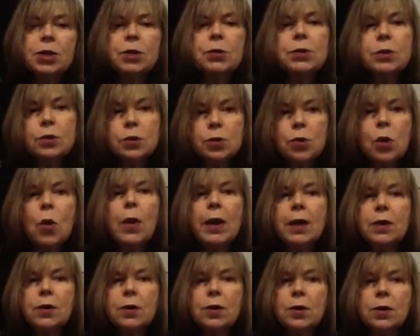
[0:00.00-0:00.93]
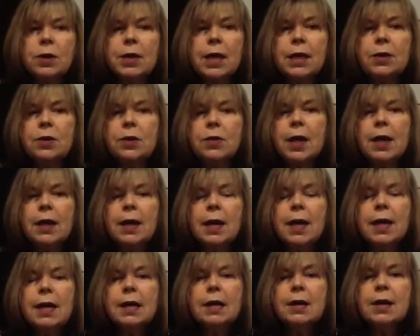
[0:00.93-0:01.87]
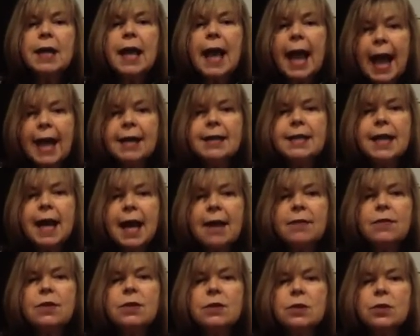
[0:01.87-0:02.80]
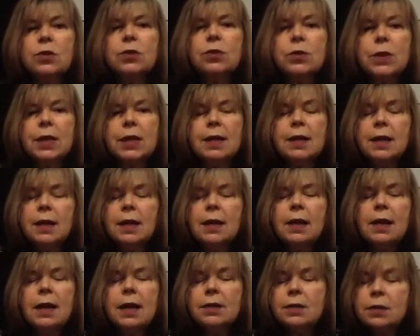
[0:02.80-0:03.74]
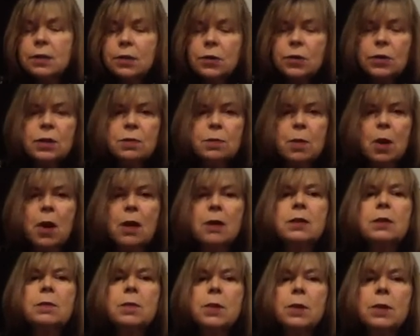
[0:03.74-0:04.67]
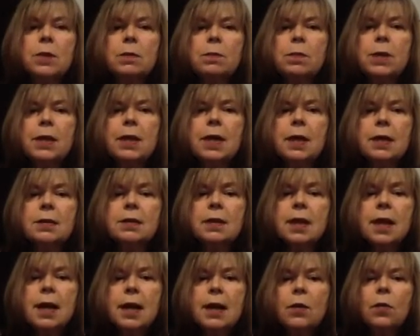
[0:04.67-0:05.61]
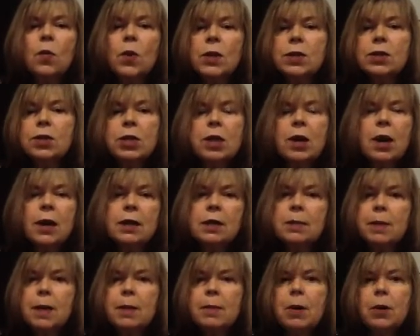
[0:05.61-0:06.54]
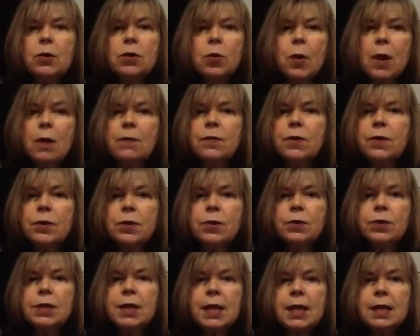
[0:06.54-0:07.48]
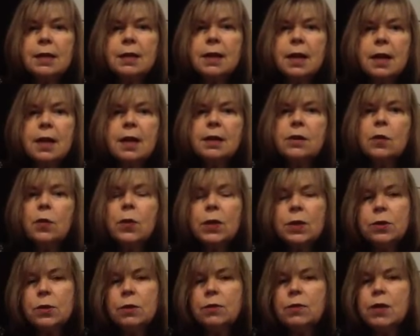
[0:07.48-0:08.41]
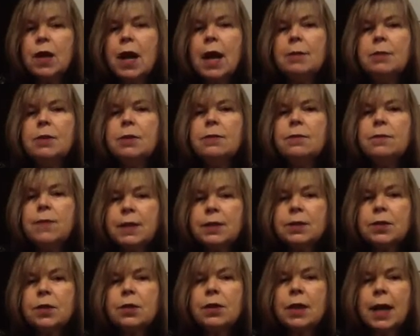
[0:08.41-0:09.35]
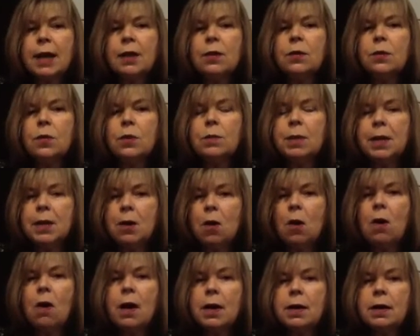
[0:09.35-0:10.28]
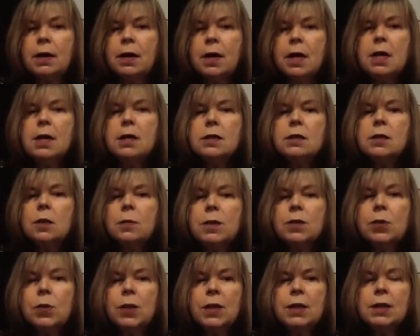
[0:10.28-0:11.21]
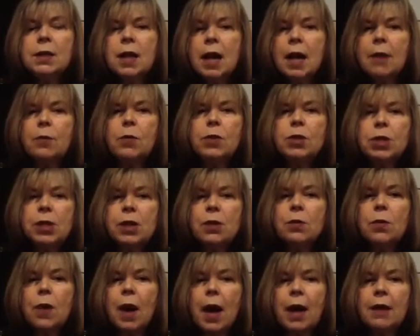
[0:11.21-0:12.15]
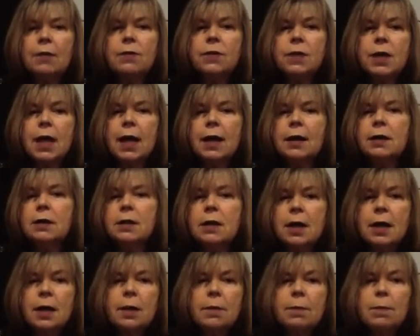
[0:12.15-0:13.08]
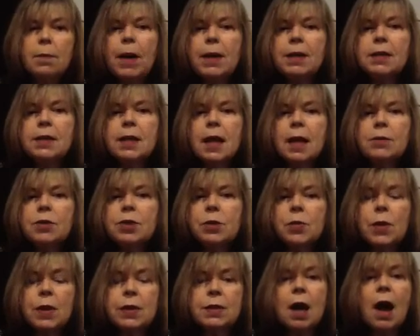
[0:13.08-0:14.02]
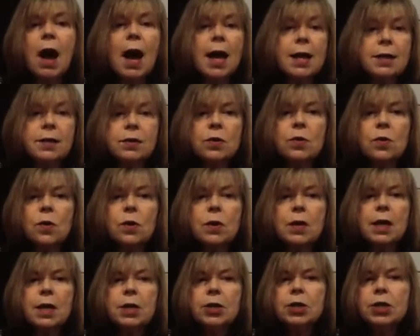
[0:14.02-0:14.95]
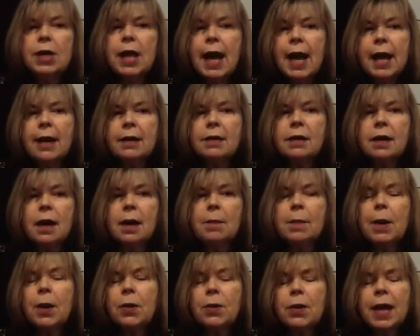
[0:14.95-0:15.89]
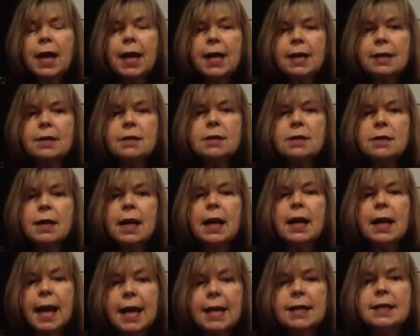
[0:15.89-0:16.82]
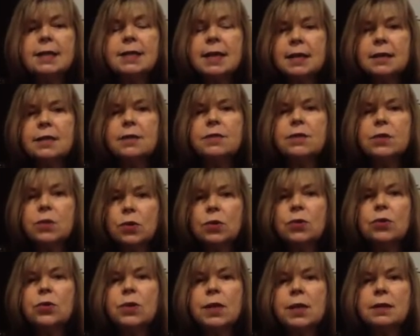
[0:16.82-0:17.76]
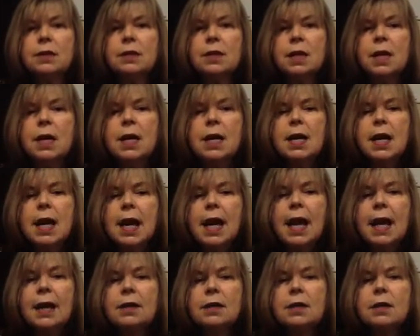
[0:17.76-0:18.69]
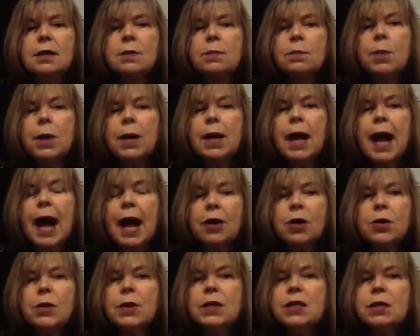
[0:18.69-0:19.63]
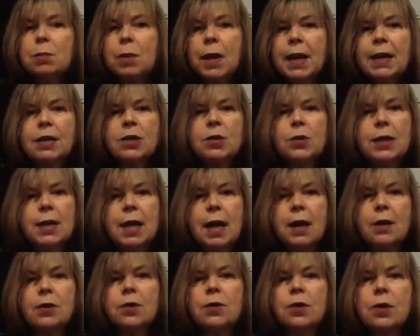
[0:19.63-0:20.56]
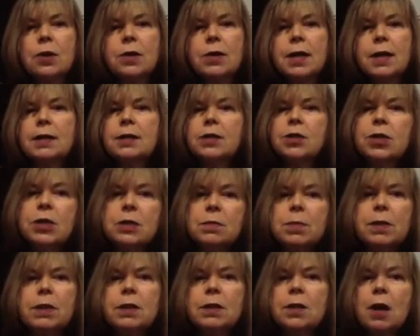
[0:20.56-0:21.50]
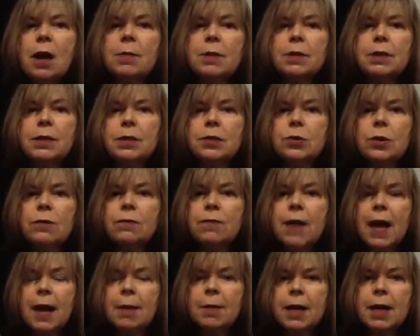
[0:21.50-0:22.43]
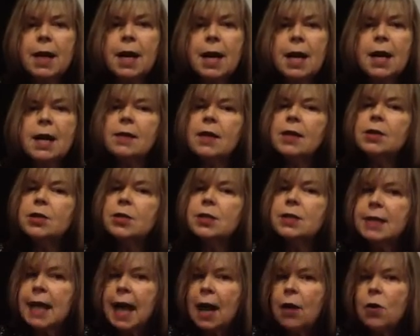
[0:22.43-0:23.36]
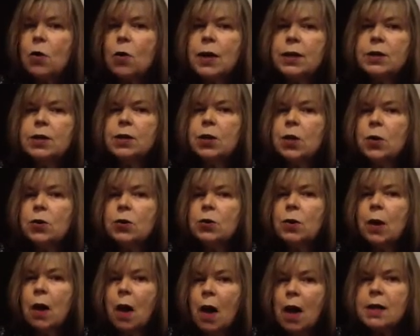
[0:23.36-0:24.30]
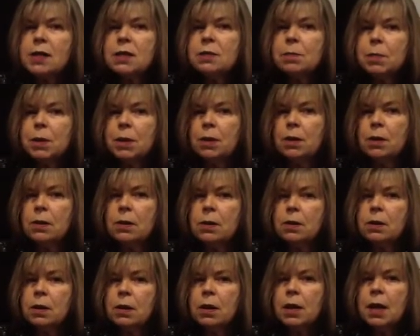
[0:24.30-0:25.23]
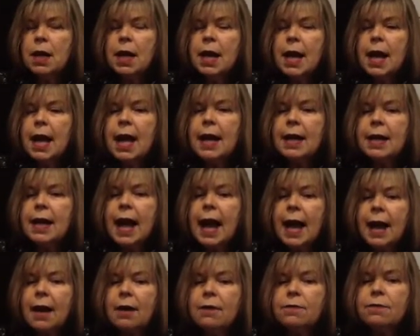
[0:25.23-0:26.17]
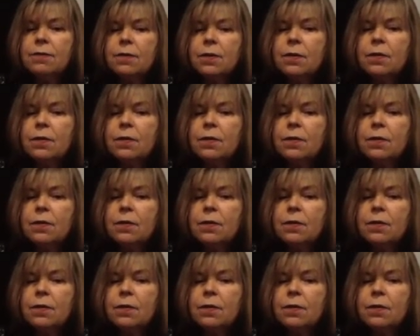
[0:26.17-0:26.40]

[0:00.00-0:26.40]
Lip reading: she was a growing girl, they knew that they had to have the surgery as soon as possible, because once she got to be about 12 or 13, the window of time to fix her leg would be gone. So between the time when she arrived and by the time she went to high school, she had about eight sets of surgeries. But how do you explain to a young girl that has just been adopted into a family that she's now going to go to a hospital and have,